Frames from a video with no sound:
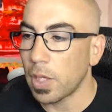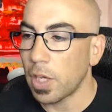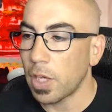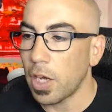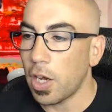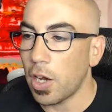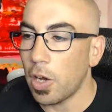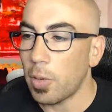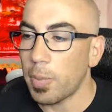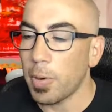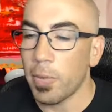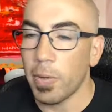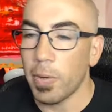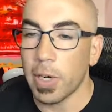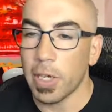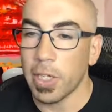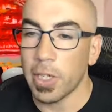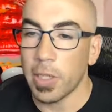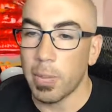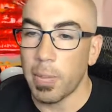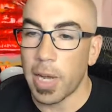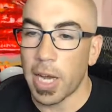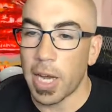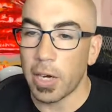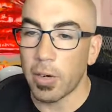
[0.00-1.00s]
How am I rigging
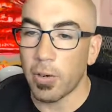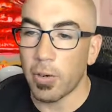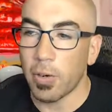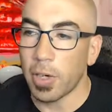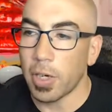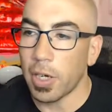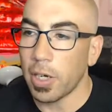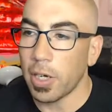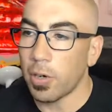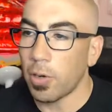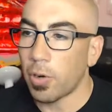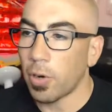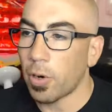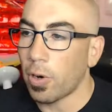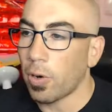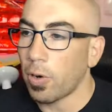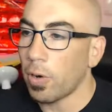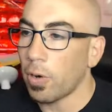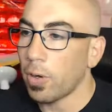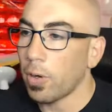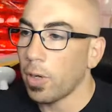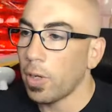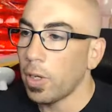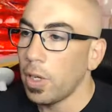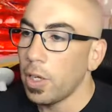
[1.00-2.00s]
the mackerel, cut or
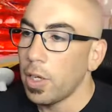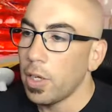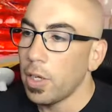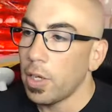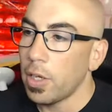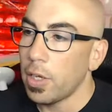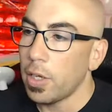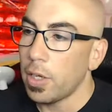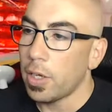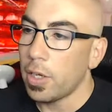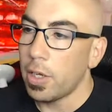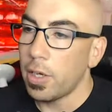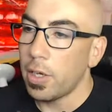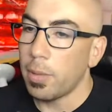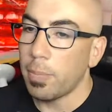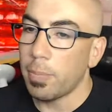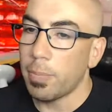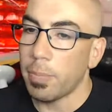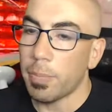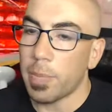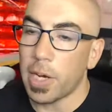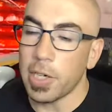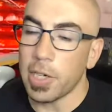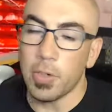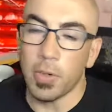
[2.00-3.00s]
hole?
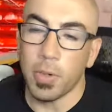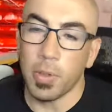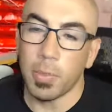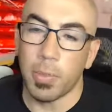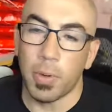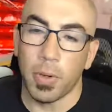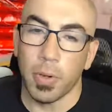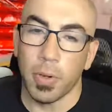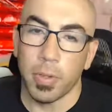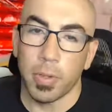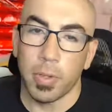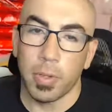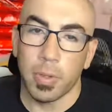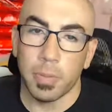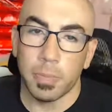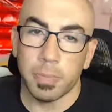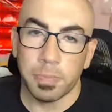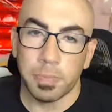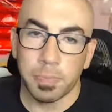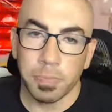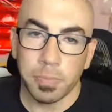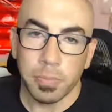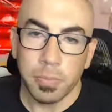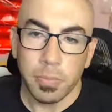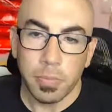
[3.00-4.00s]
I do it both.
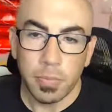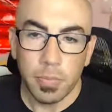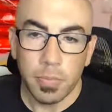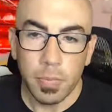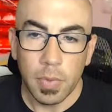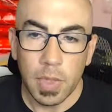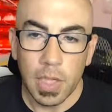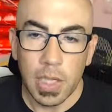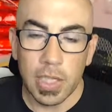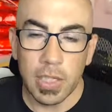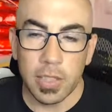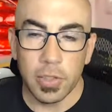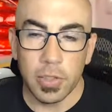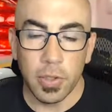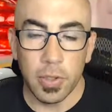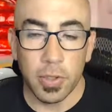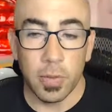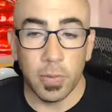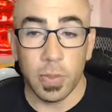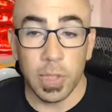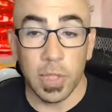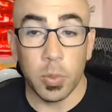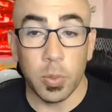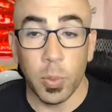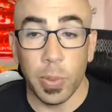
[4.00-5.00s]
So
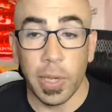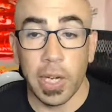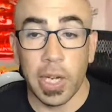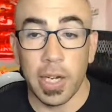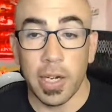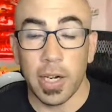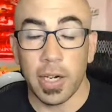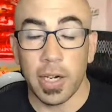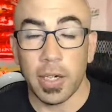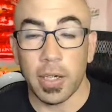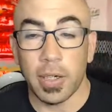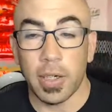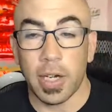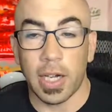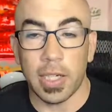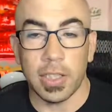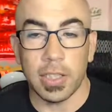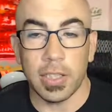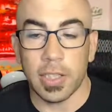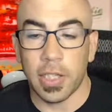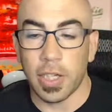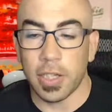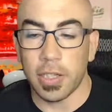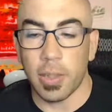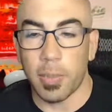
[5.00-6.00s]
this weekend, I
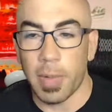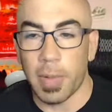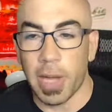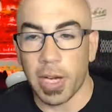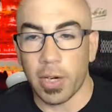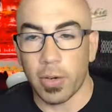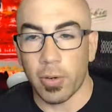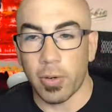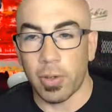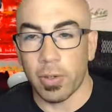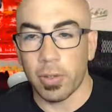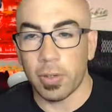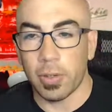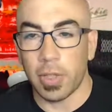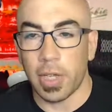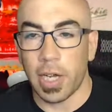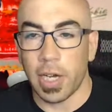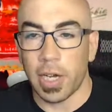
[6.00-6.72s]
just cut the mackerel. I